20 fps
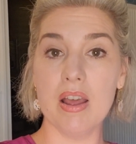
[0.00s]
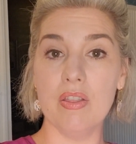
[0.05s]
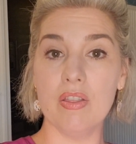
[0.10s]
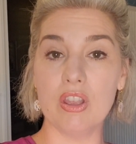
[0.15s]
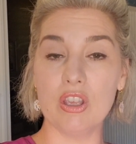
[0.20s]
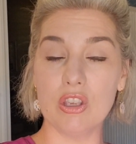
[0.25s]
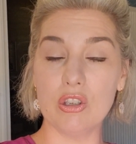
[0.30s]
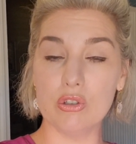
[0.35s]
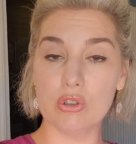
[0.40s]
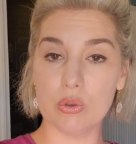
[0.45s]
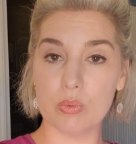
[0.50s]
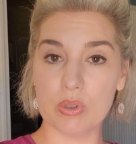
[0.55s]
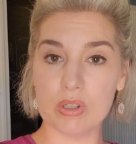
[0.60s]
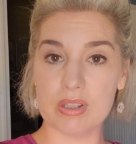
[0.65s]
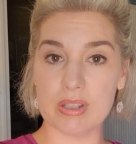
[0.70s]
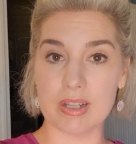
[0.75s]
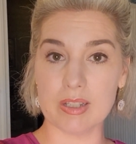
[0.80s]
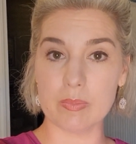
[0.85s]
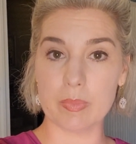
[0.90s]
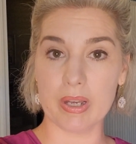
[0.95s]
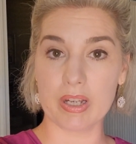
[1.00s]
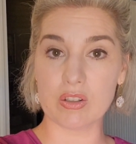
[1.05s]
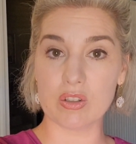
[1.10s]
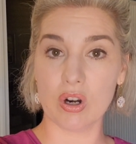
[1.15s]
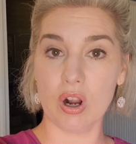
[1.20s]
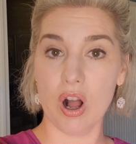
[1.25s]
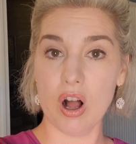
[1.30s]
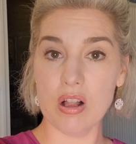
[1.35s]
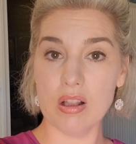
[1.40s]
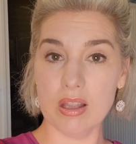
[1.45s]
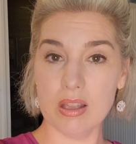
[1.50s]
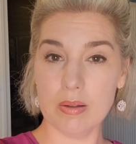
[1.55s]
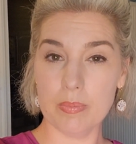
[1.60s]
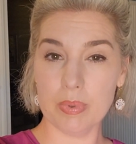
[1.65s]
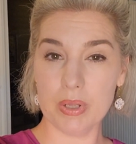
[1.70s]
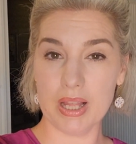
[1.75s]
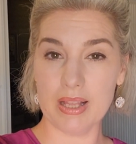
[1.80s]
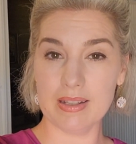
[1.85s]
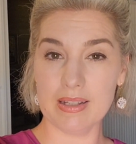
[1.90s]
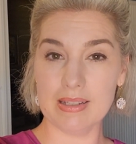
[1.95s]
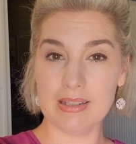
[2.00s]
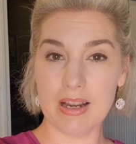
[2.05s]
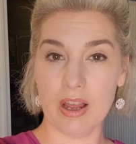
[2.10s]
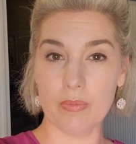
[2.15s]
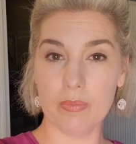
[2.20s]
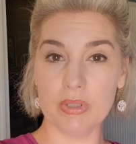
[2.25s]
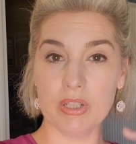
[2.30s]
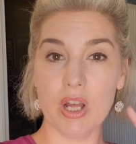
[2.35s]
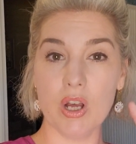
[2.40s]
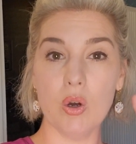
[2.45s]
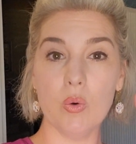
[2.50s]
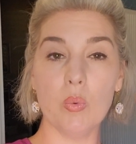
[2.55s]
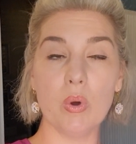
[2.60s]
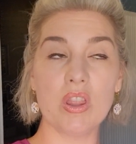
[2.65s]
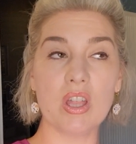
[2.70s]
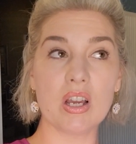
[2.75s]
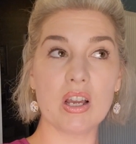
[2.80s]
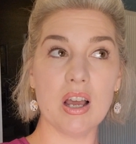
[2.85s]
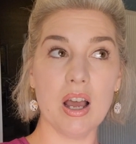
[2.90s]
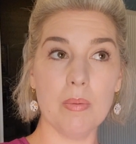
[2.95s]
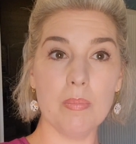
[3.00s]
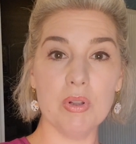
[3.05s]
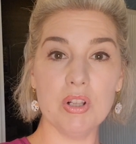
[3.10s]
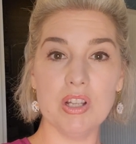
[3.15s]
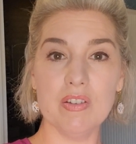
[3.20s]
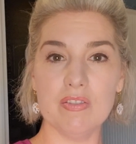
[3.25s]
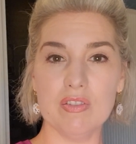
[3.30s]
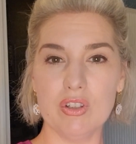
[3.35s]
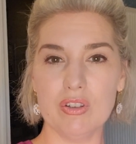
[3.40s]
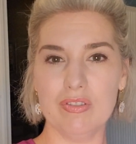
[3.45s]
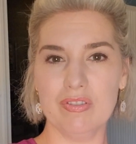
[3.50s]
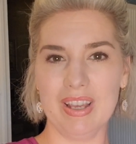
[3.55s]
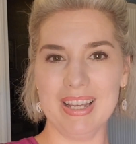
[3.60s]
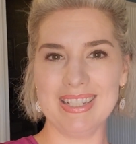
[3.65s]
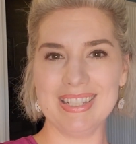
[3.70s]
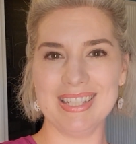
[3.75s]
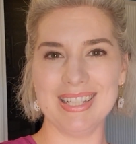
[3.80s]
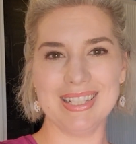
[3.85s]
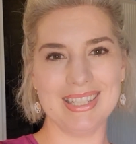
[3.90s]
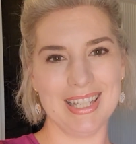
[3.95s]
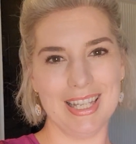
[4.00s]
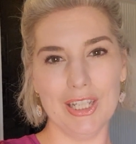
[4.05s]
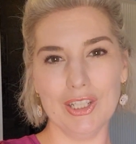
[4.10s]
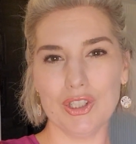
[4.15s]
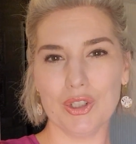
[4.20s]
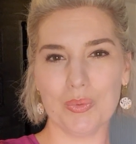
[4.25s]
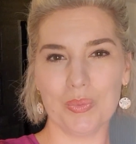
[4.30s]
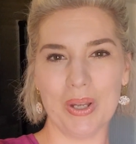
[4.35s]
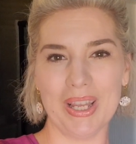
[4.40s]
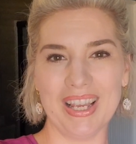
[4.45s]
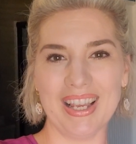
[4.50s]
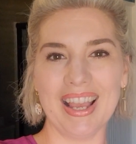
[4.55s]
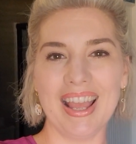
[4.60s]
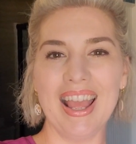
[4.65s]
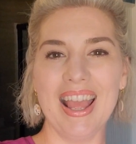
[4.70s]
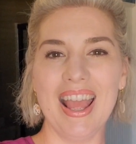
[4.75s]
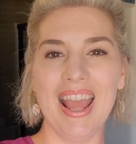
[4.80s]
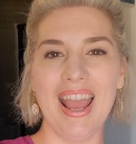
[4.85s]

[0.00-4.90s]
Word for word: The usual suspects are all in the playlist down below with a couple of new faces each week.